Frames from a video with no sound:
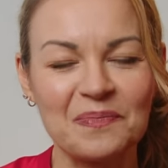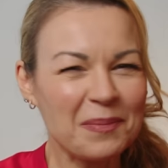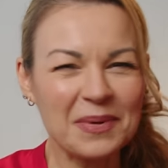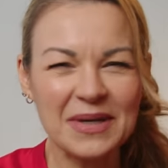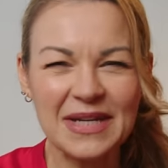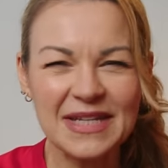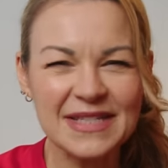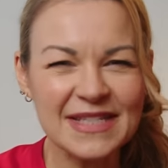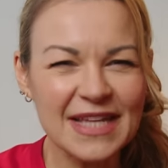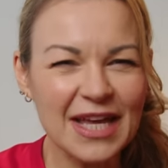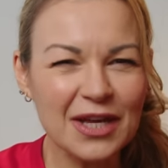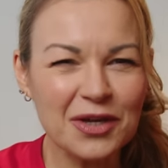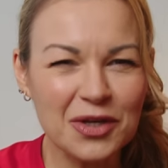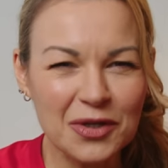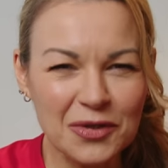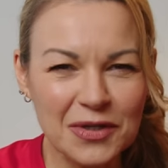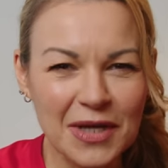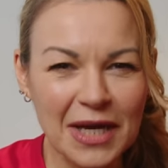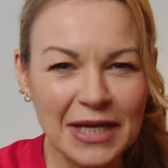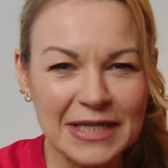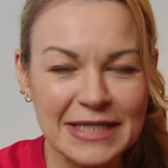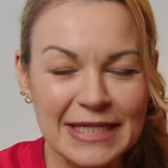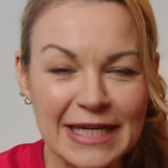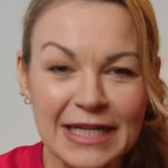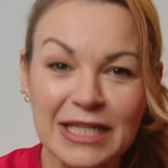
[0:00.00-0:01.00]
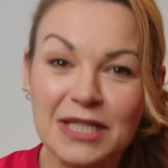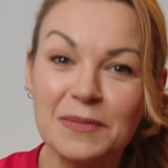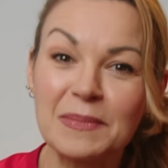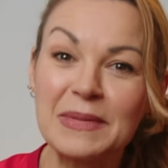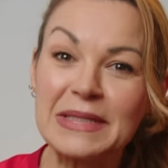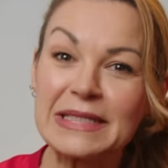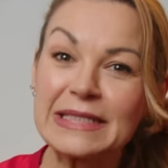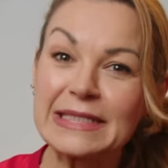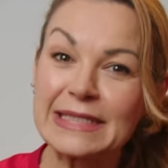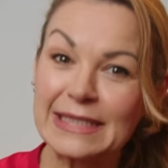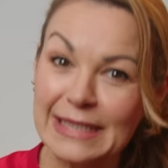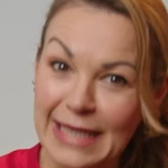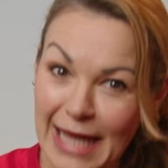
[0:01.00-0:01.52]
But is it a good idea to be
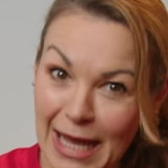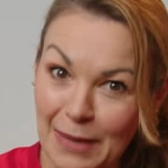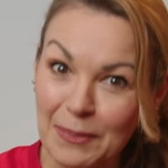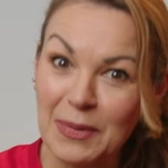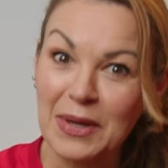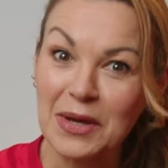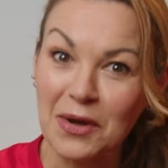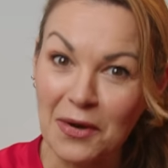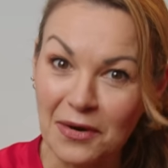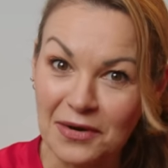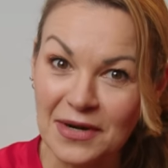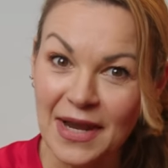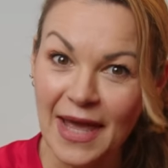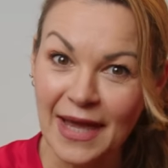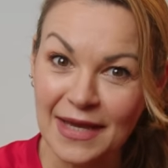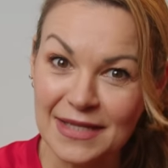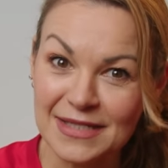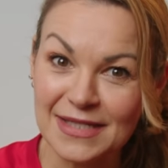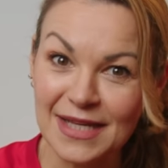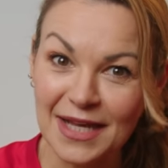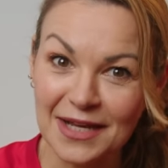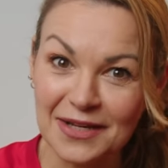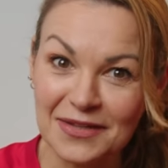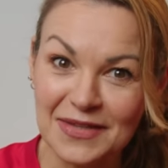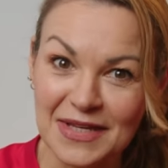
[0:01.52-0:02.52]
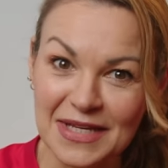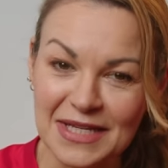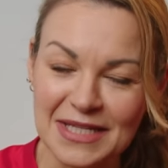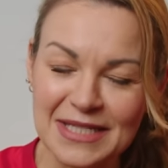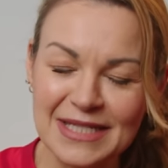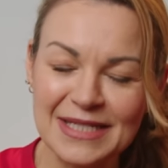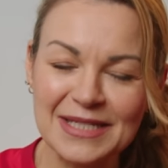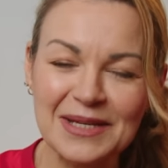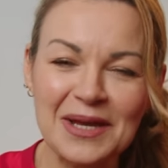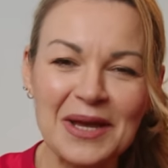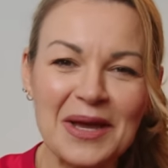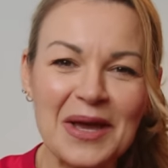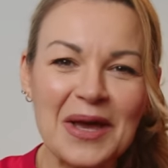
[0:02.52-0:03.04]
slapping our necks like
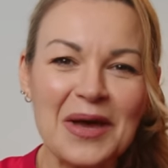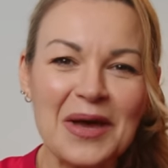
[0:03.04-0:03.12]
this?